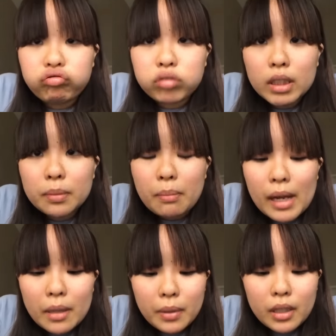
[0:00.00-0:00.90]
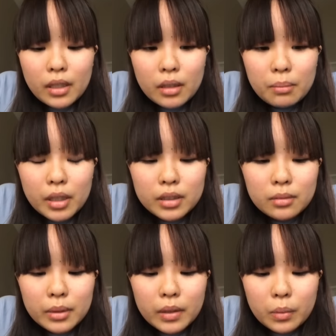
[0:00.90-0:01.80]
This might be
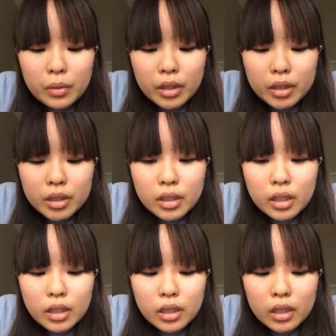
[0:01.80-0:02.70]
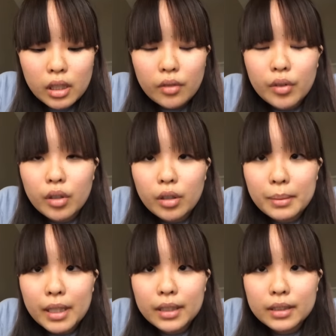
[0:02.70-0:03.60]
possibly the worst out of all the
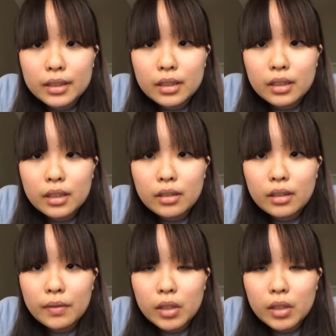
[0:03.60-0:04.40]
bangs I've